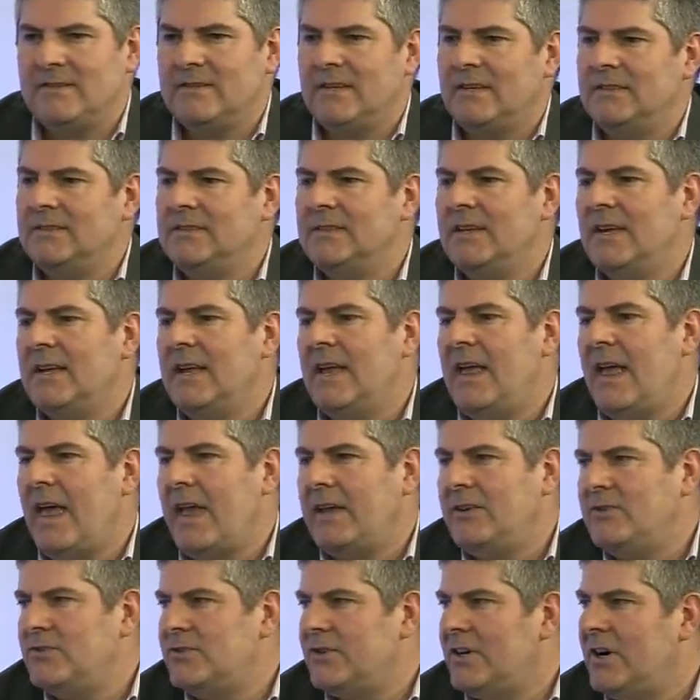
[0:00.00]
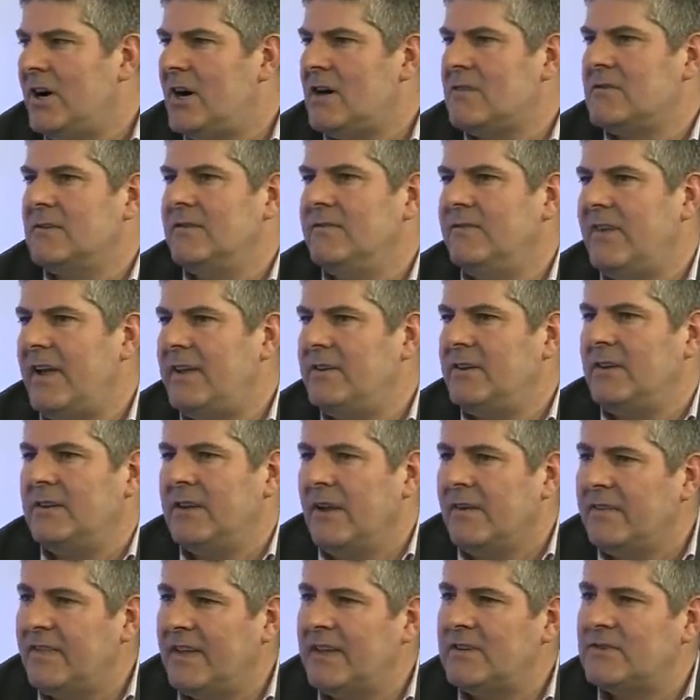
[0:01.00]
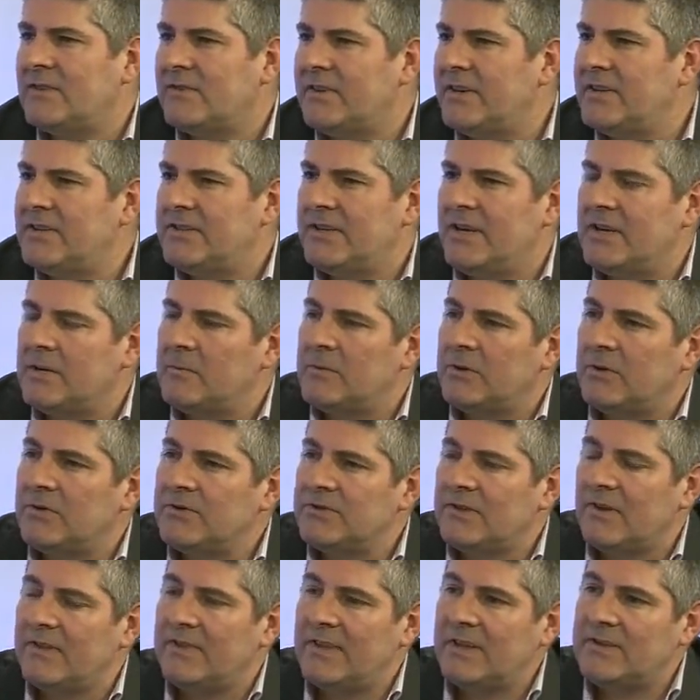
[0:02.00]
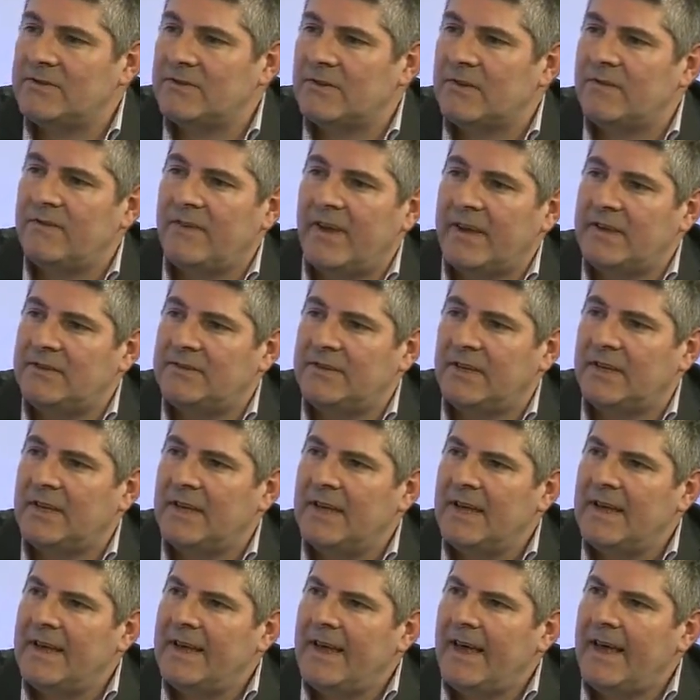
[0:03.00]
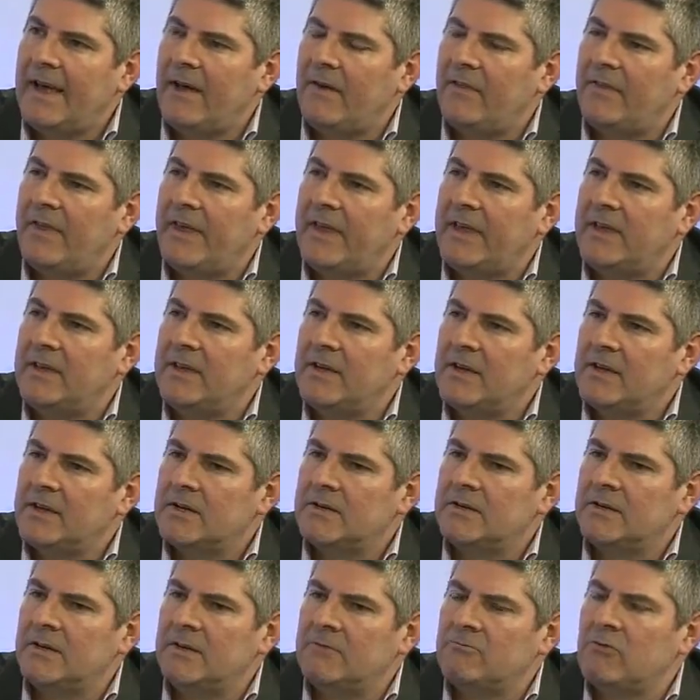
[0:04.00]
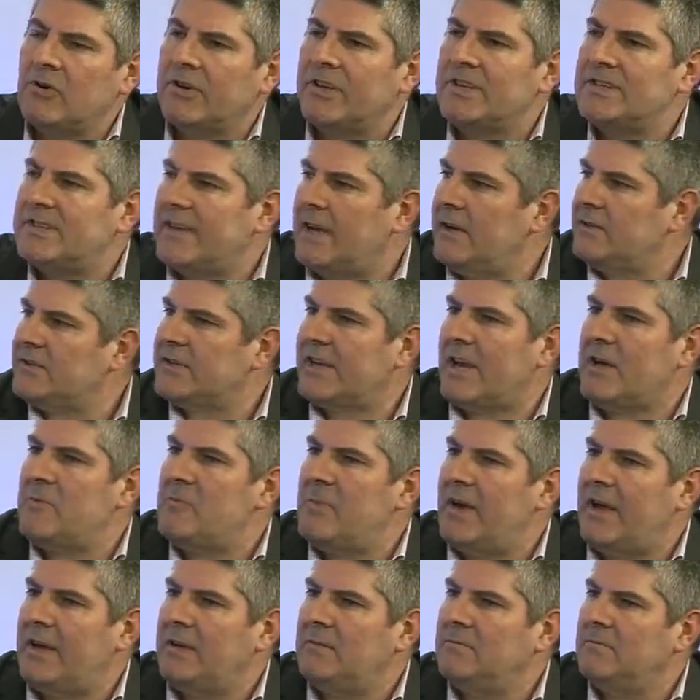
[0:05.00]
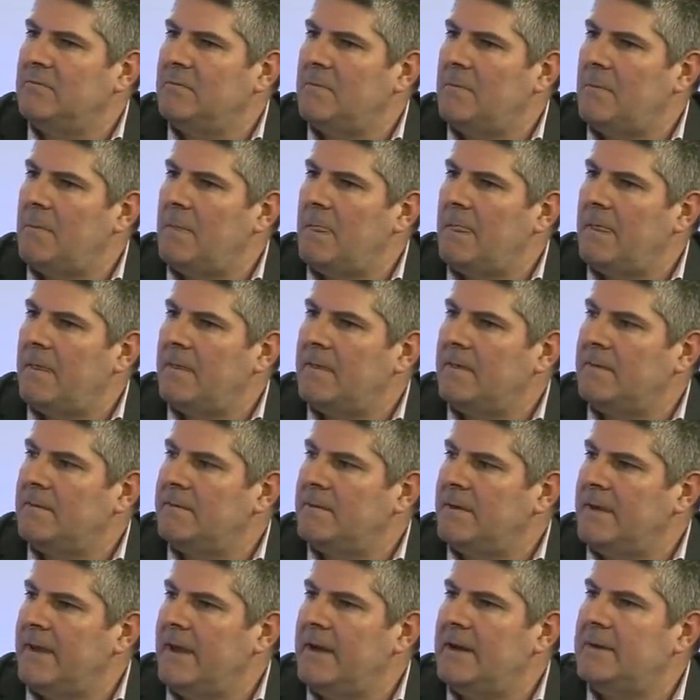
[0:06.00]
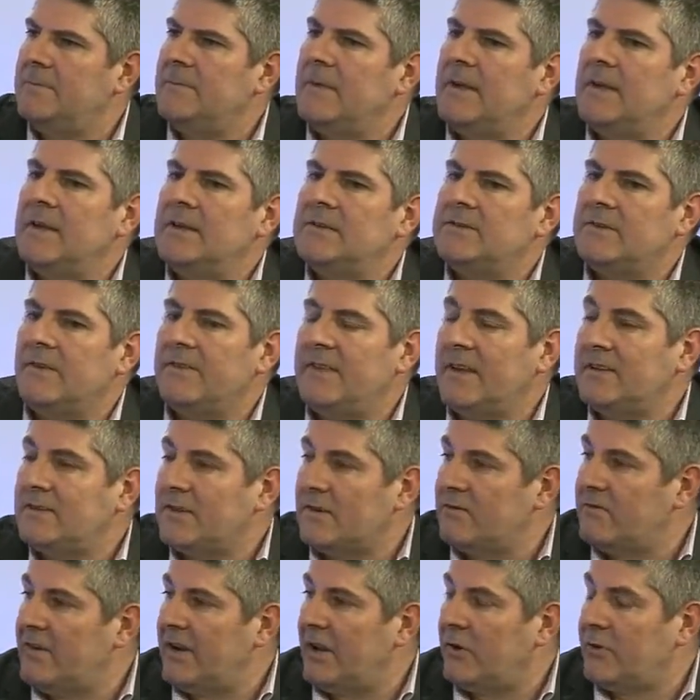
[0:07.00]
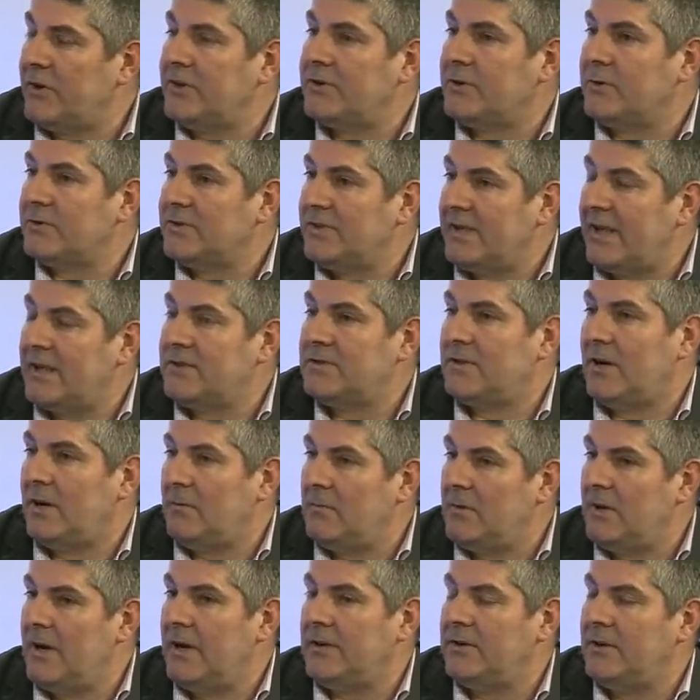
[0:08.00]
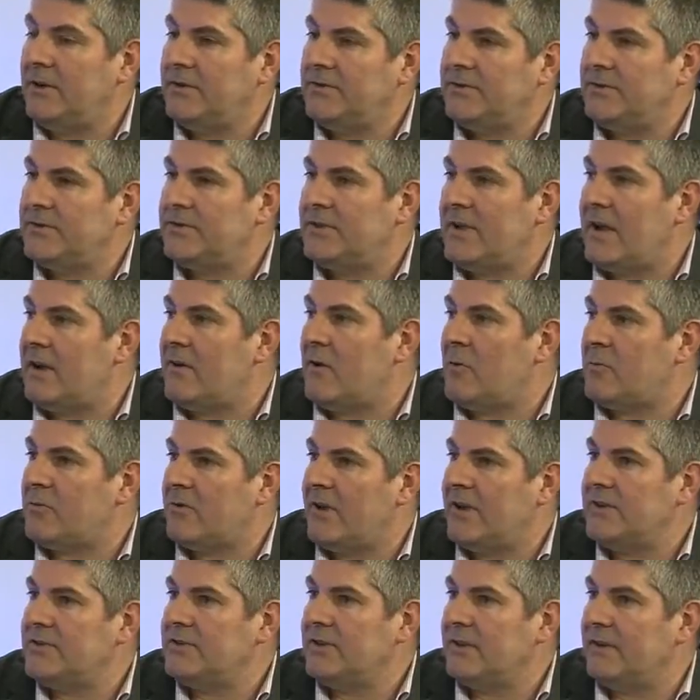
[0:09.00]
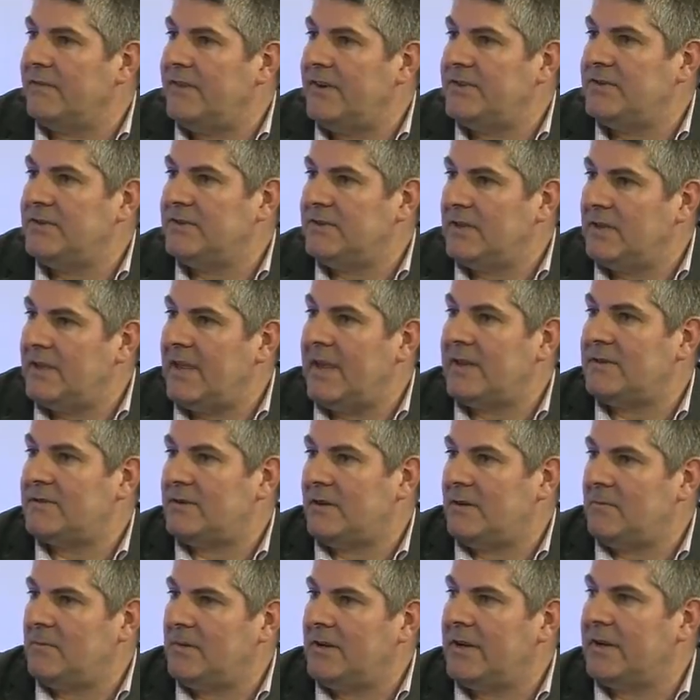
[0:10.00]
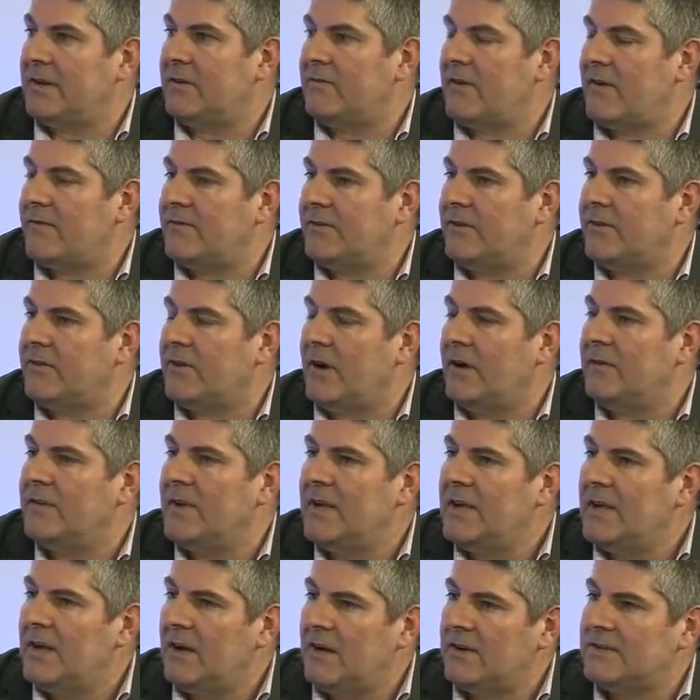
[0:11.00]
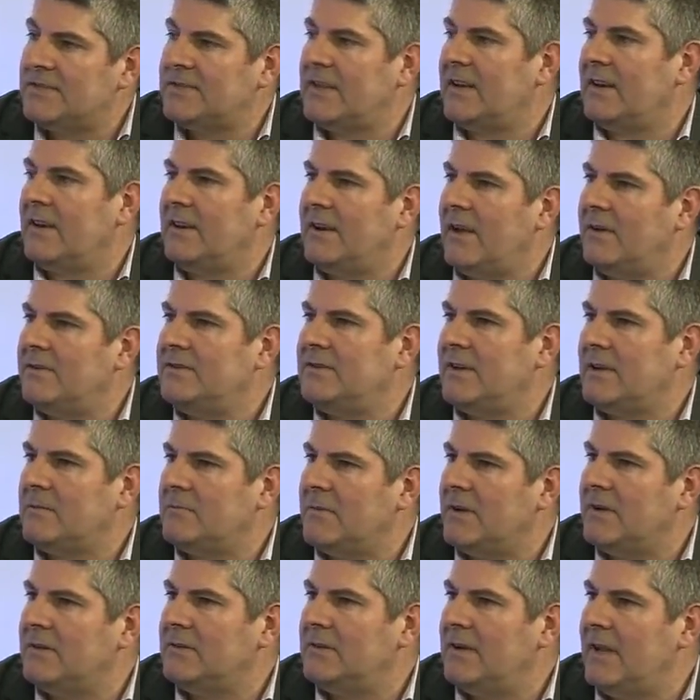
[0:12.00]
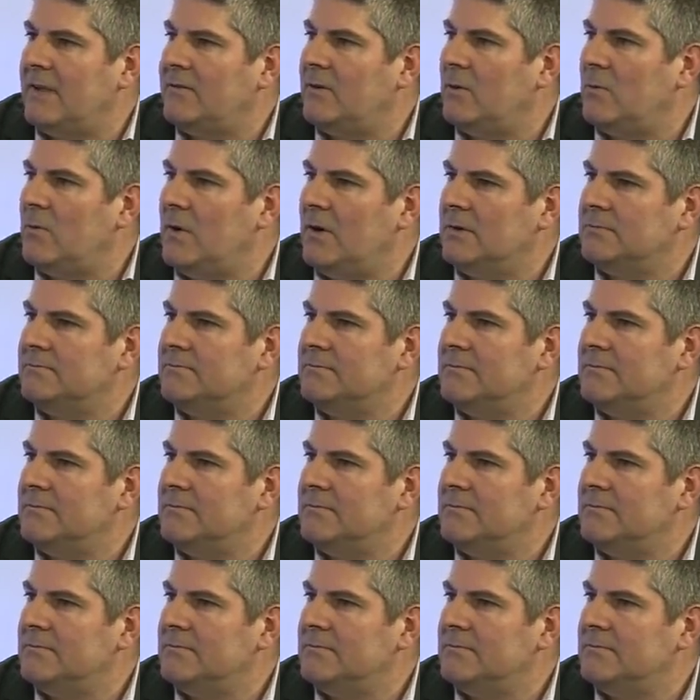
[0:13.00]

and HR and things that are internal, but also things that are affecting how they run a sales campaign. Yeah? So things that are really critical to their top line, not just their operational efficiency, their top line revenue growth, are still at low sigma level 1.